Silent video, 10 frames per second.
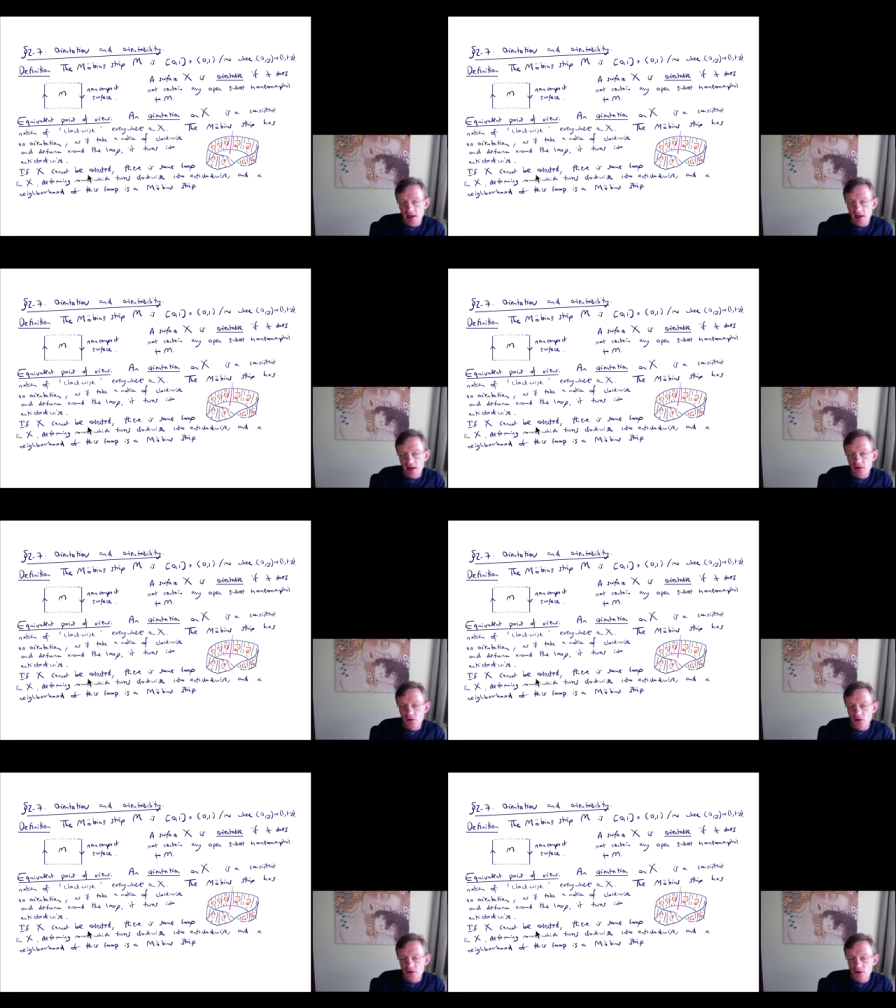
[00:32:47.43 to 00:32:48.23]
uh,
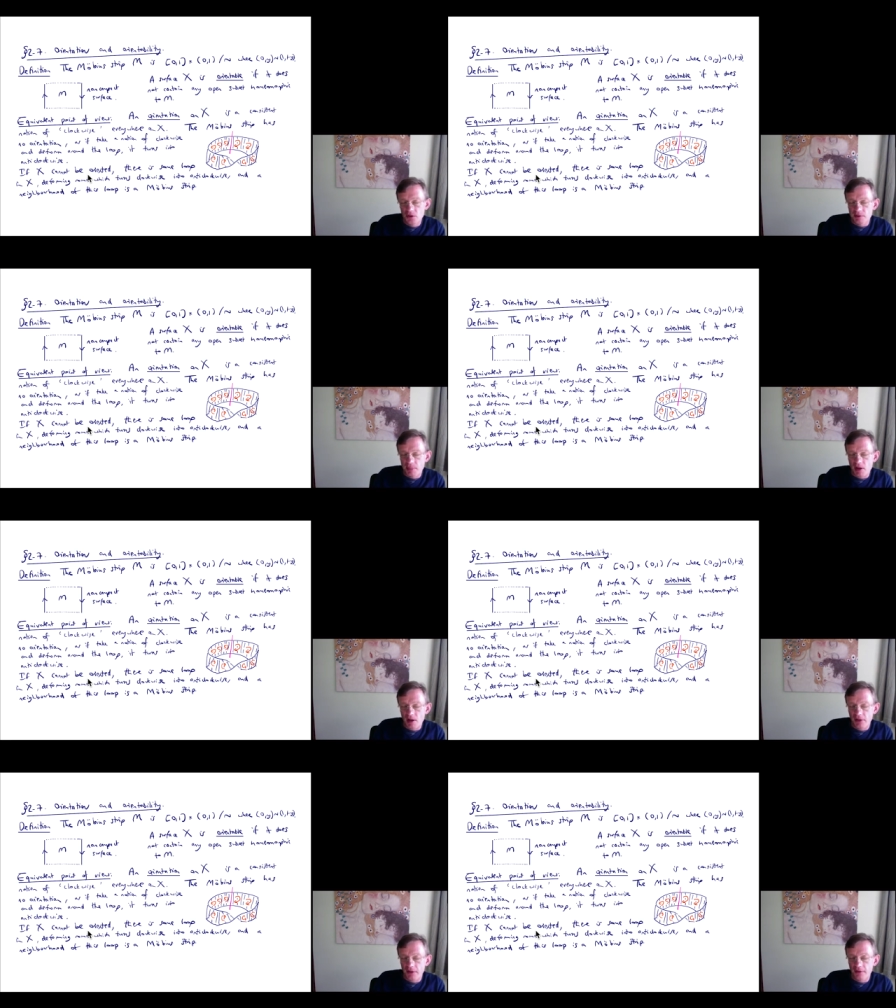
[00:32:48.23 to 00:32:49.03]
you could choose a
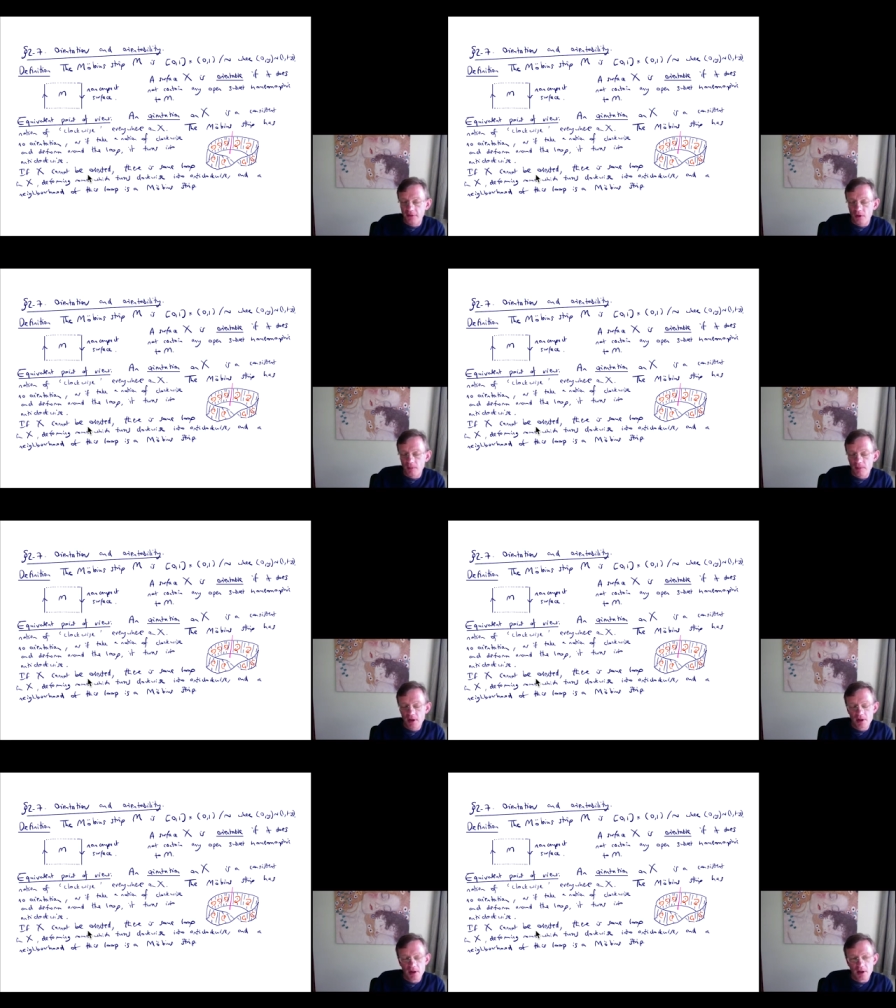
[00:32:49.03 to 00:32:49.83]
path from
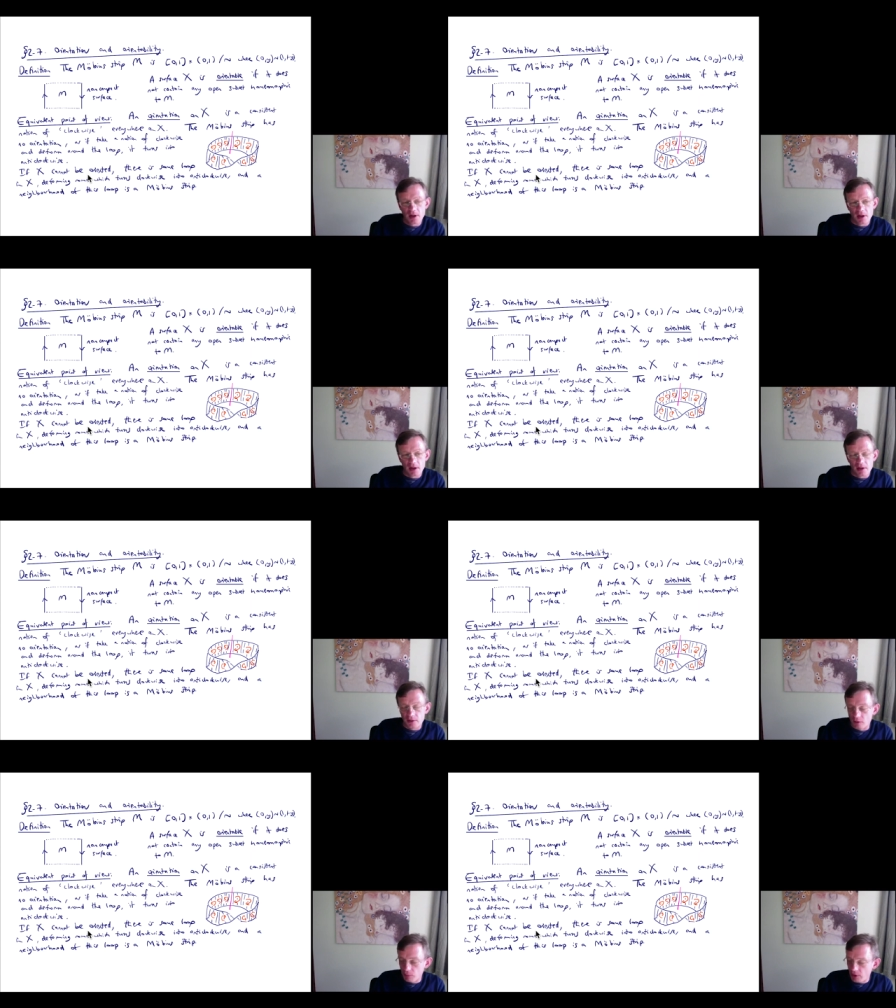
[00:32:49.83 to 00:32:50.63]
uh,
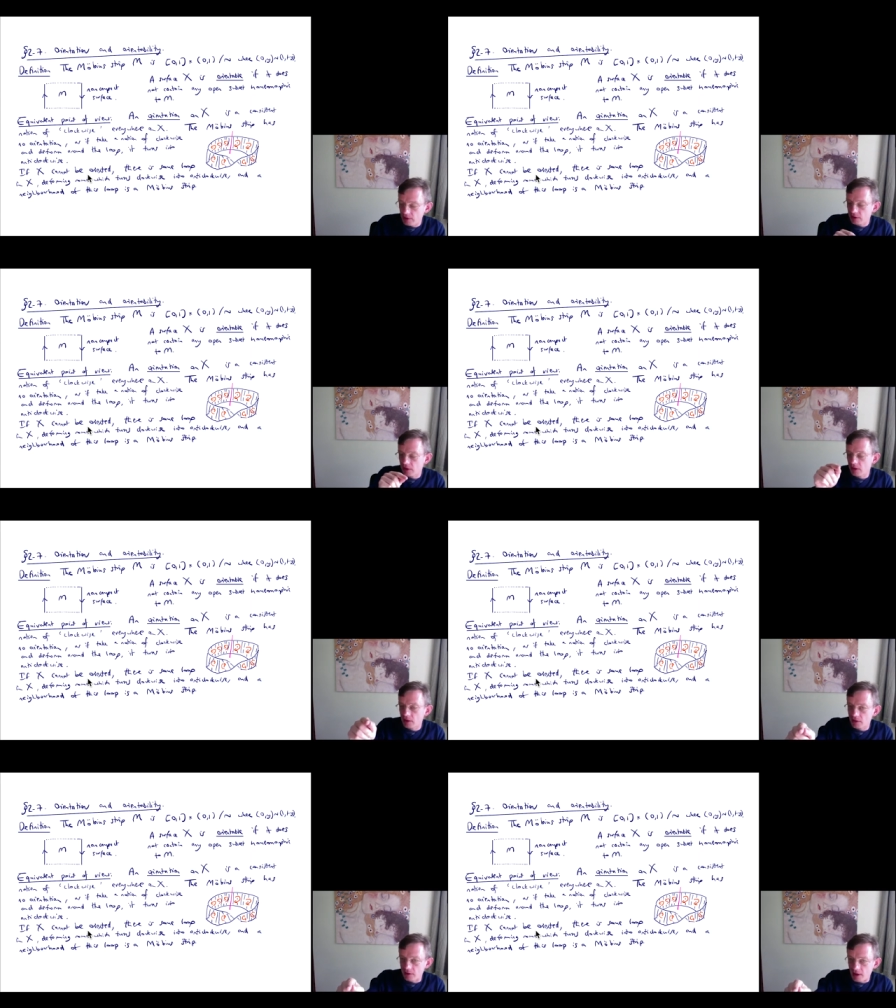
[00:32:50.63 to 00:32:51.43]
your point
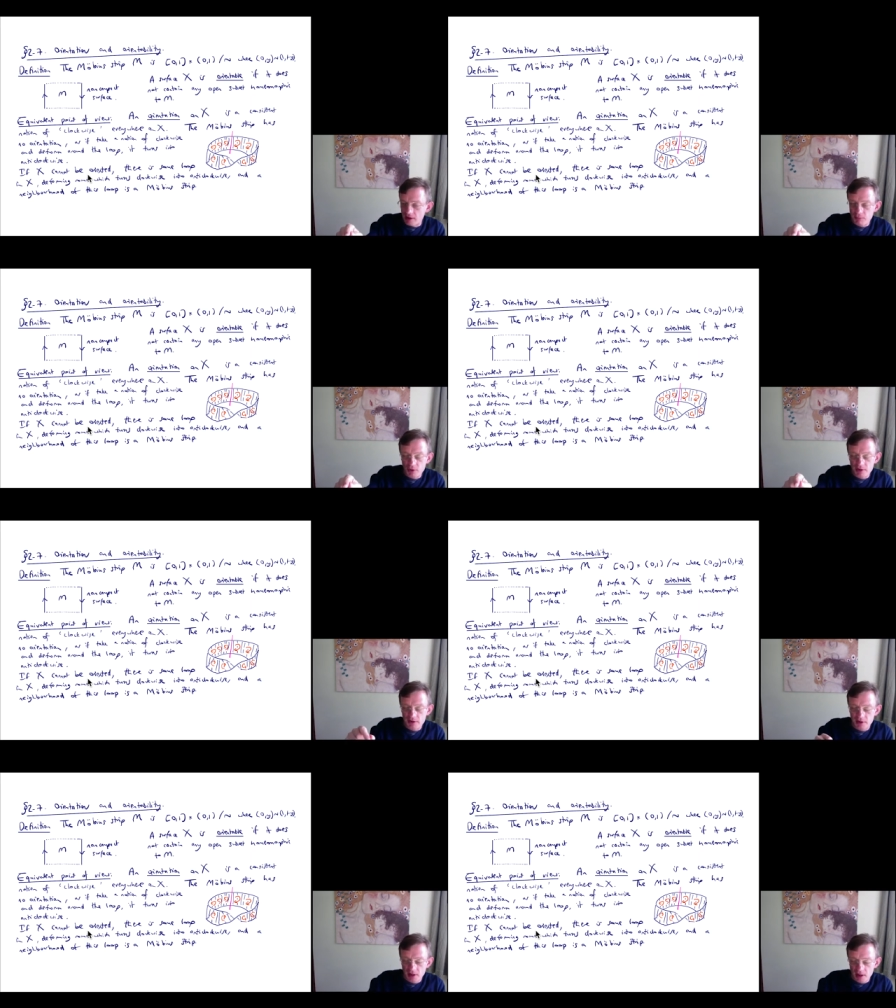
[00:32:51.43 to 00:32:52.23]
to that other
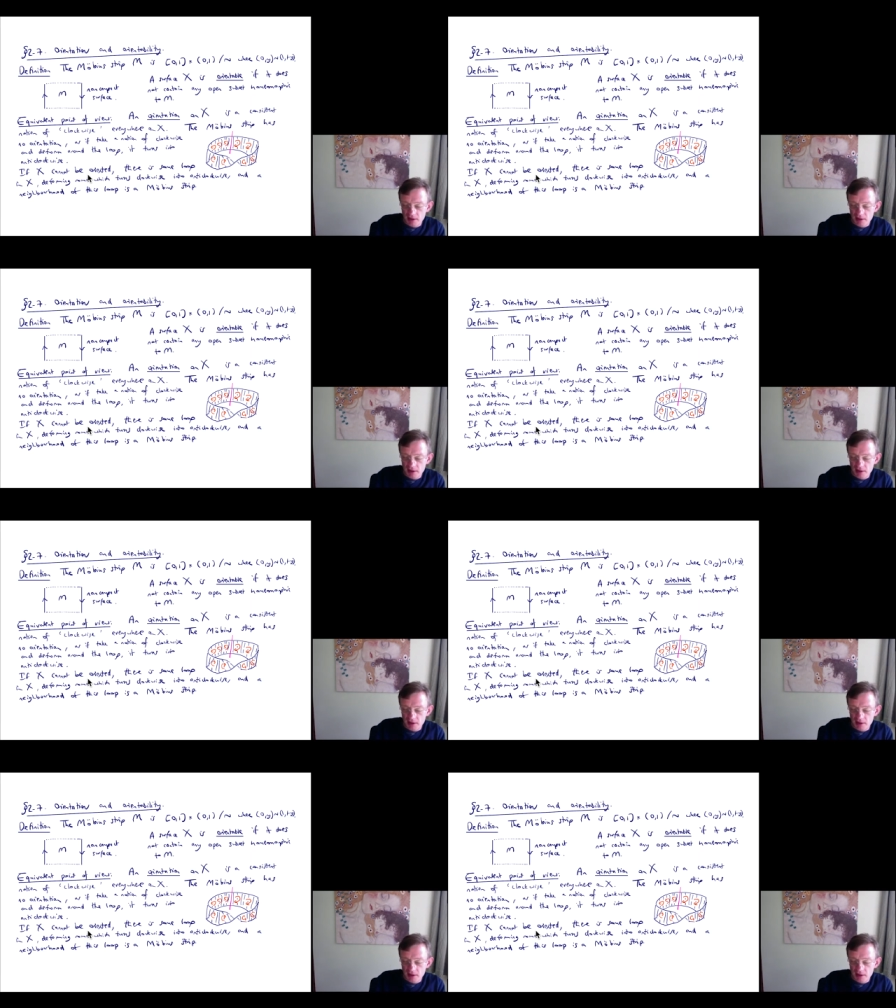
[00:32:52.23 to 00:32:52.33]
point,